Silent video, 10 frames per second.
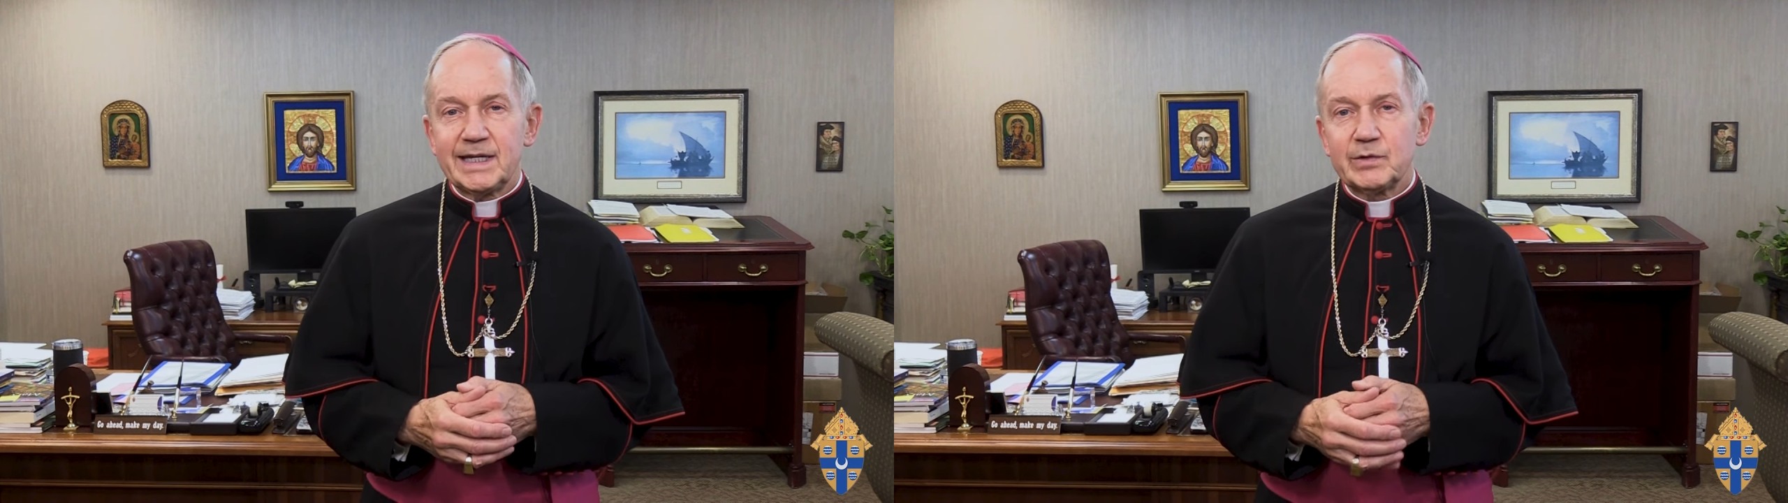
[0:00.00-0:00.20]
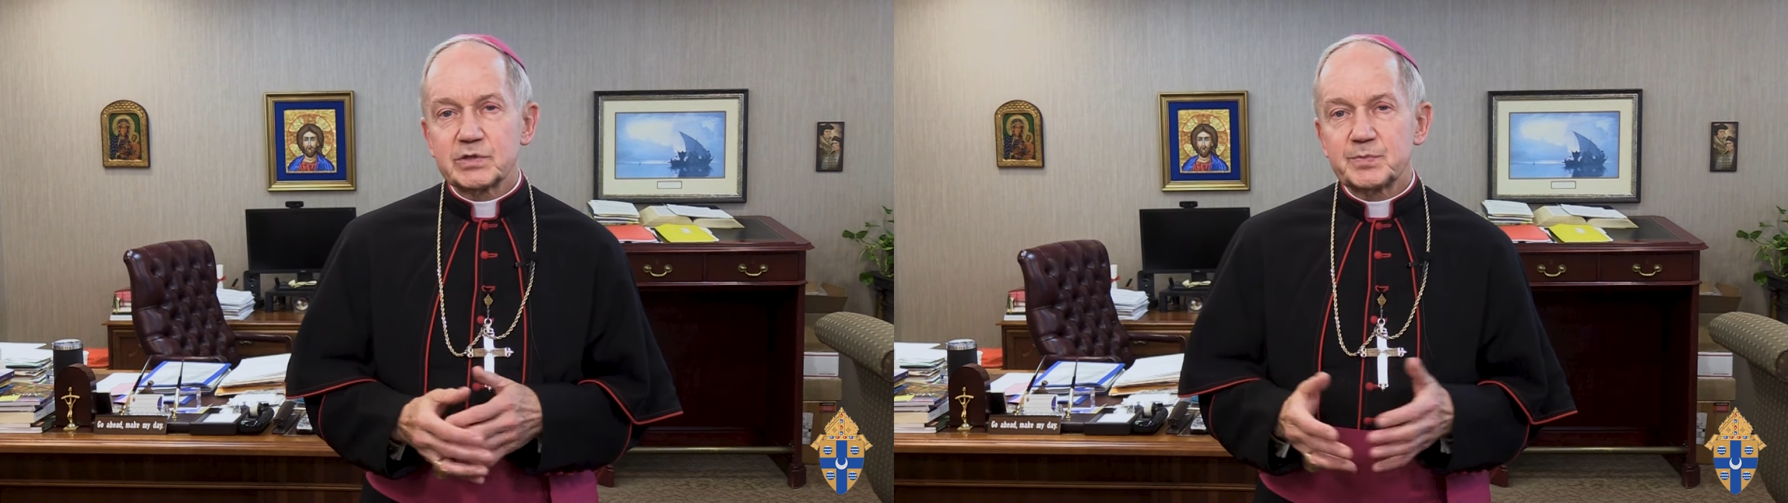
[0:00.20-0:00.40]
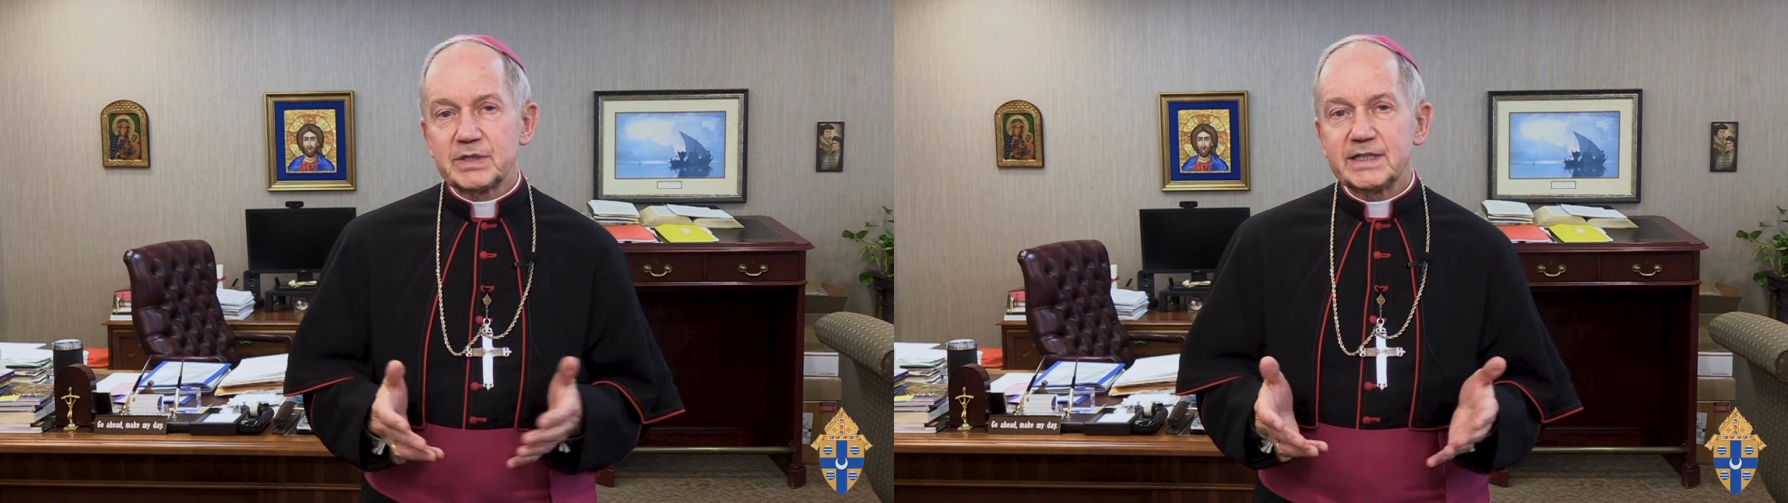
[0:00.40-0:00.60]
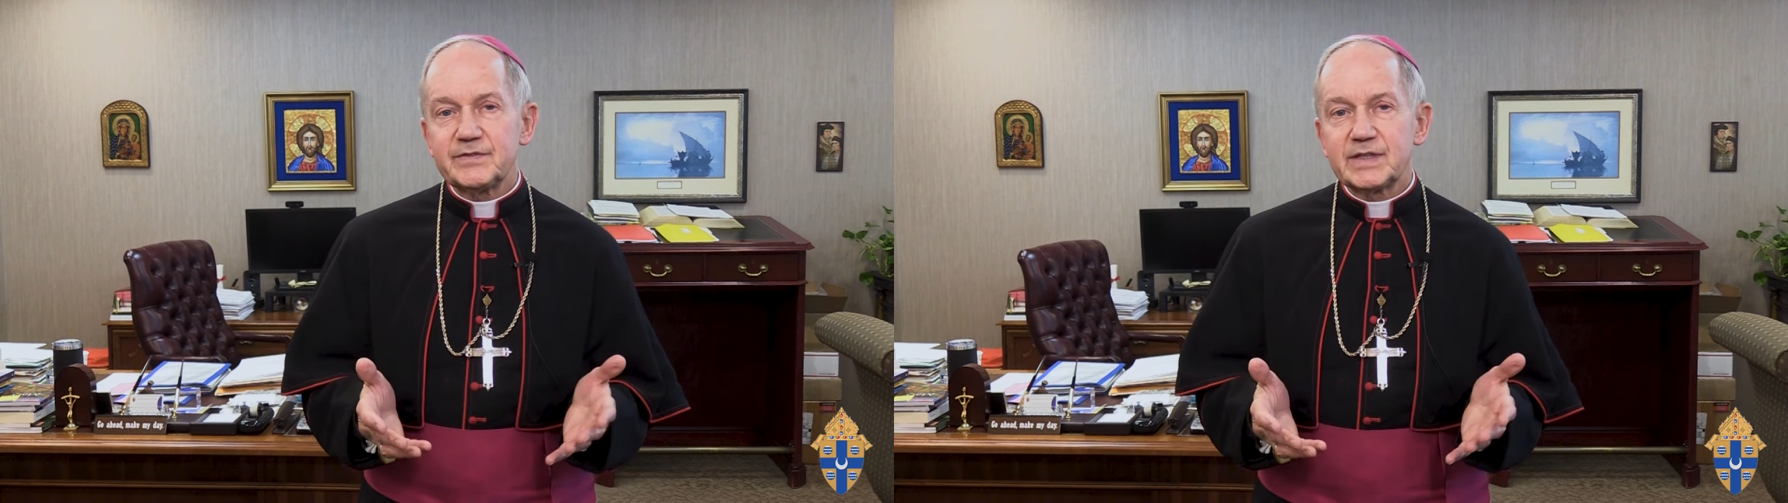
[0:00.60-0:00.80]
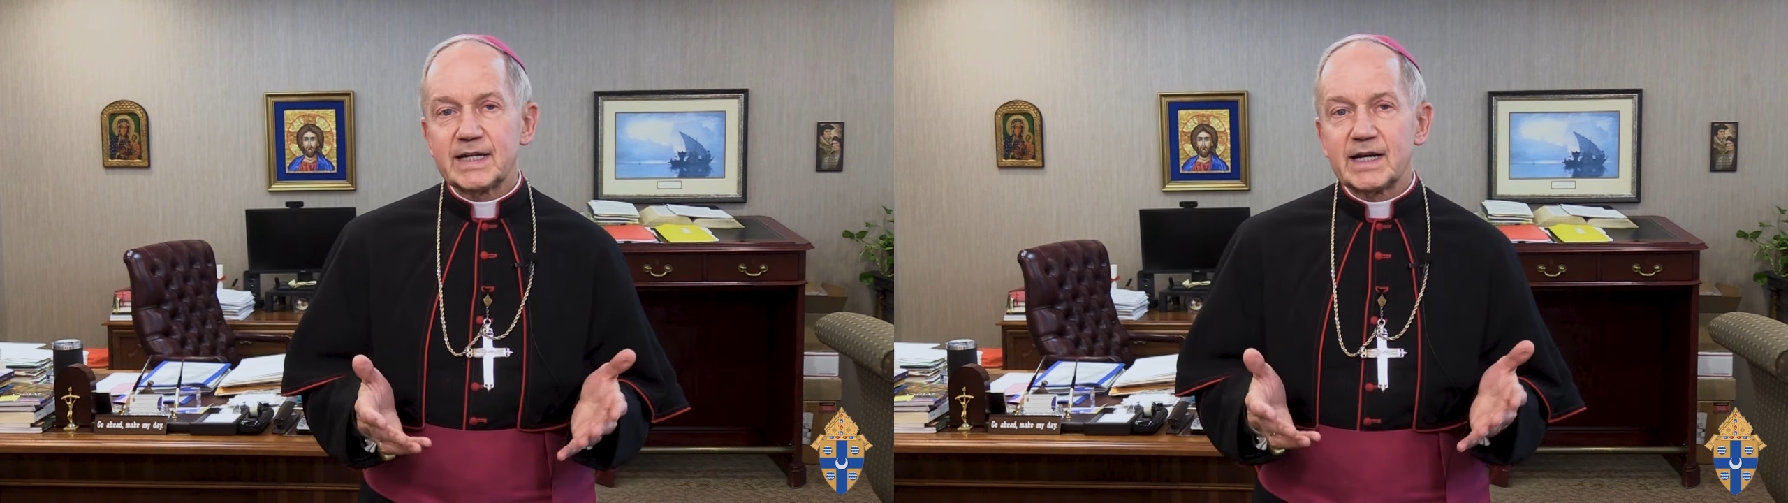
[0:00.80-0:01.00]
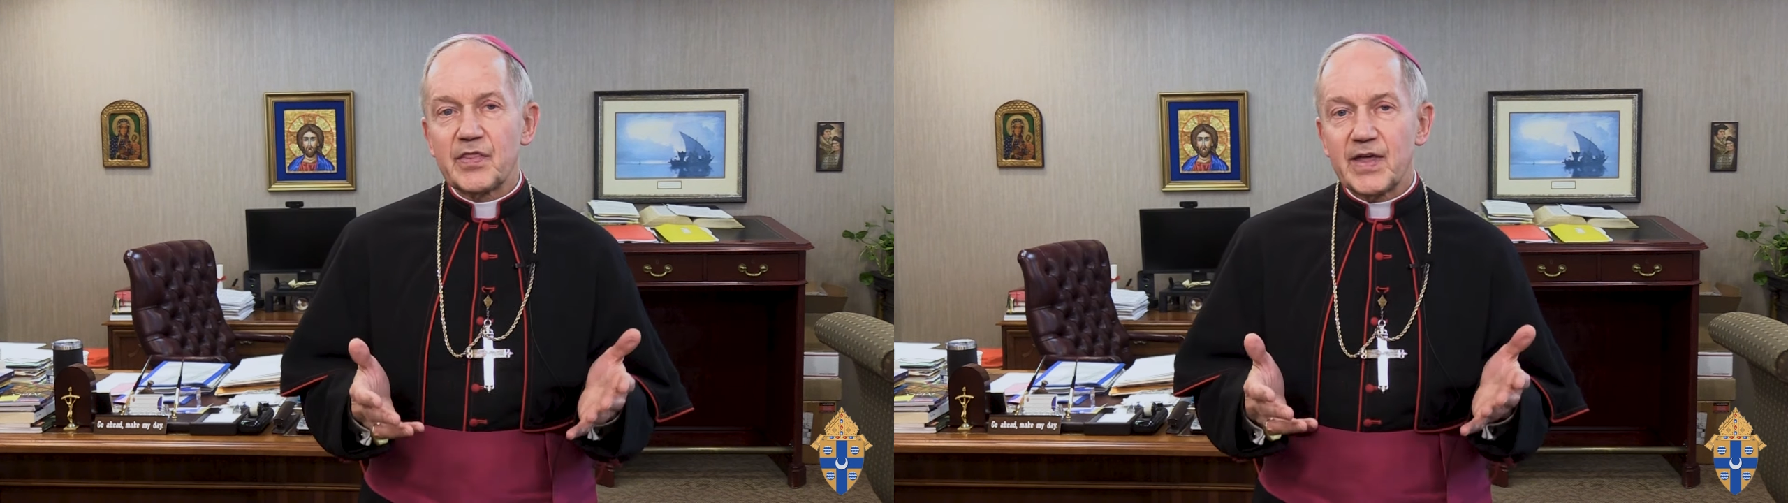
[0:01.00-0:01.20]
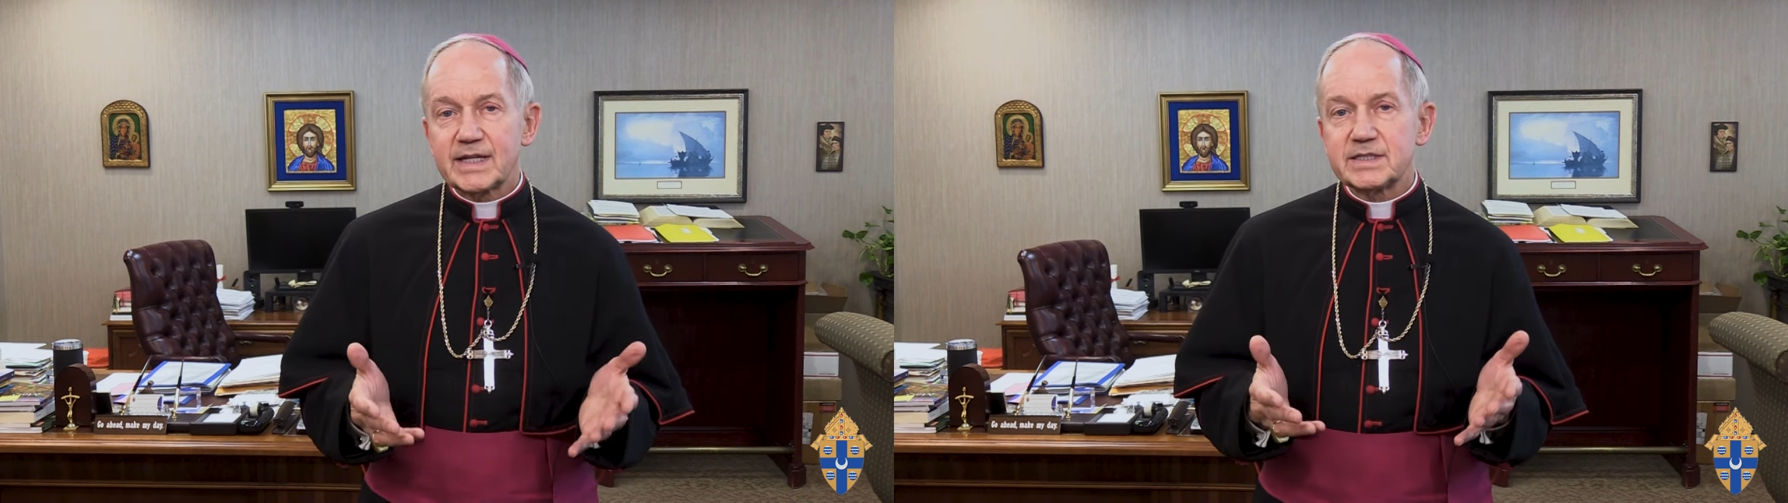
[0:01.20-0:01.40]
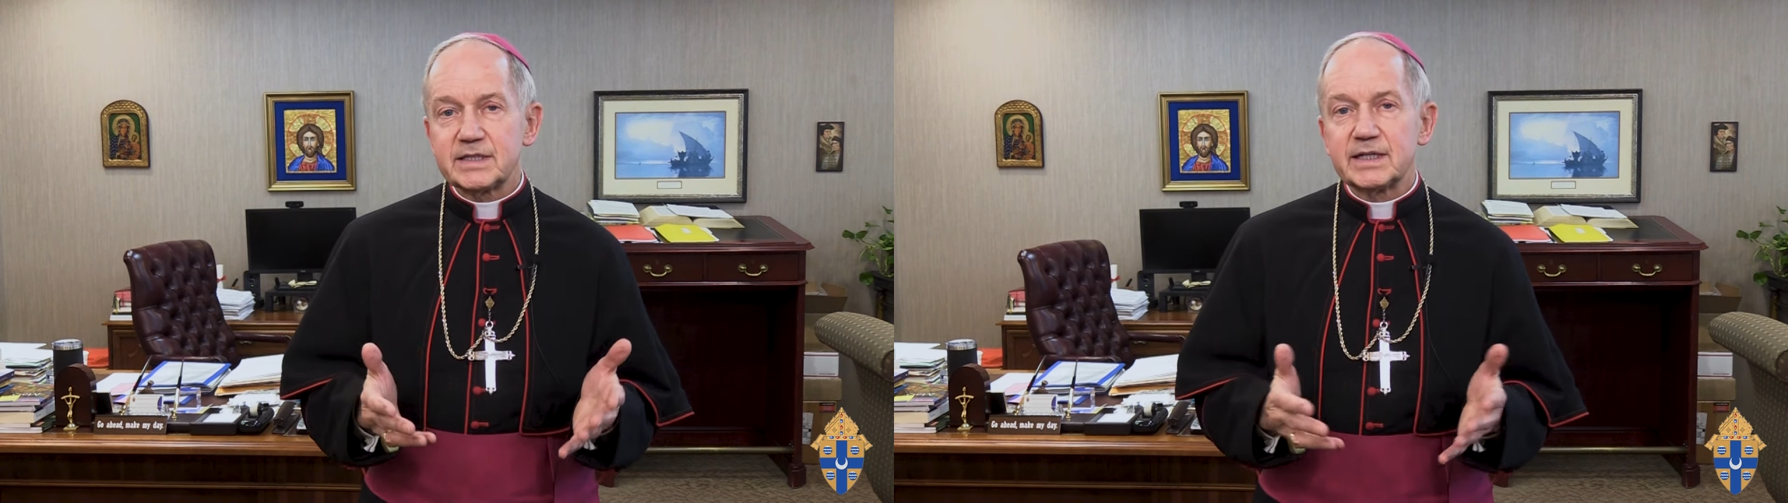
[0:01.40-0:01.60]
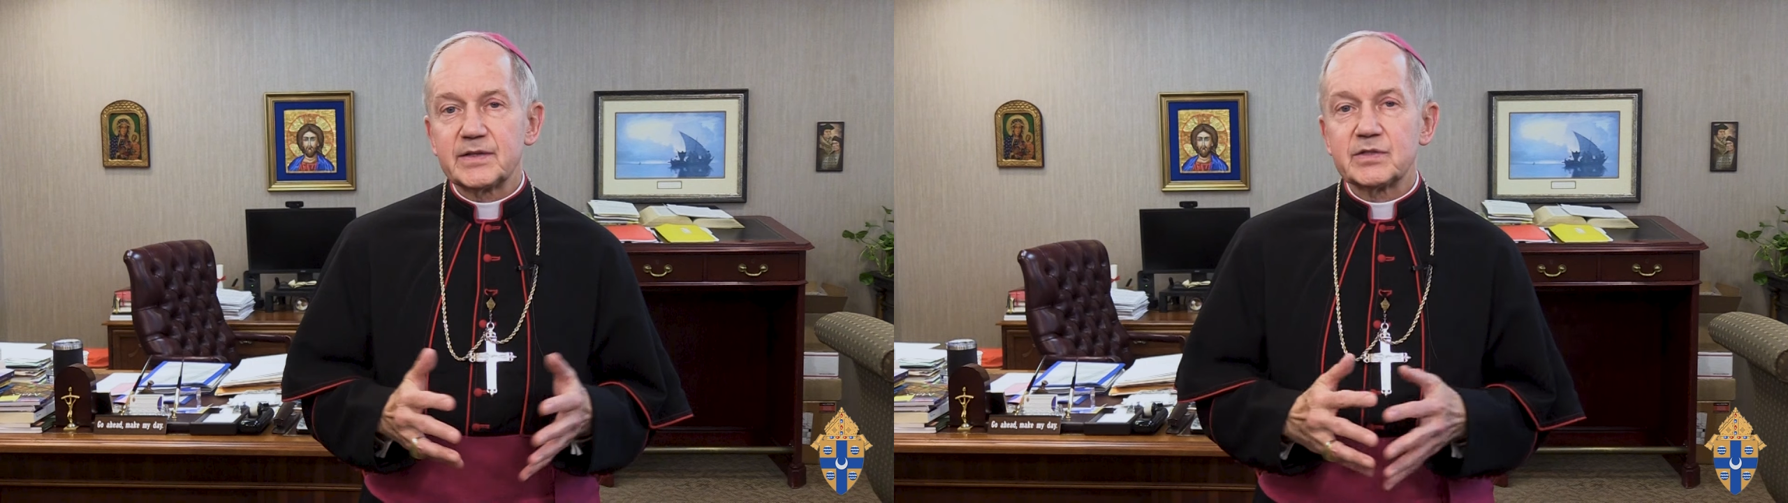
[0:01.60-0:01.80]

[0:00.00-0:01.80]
It was believed that on that day,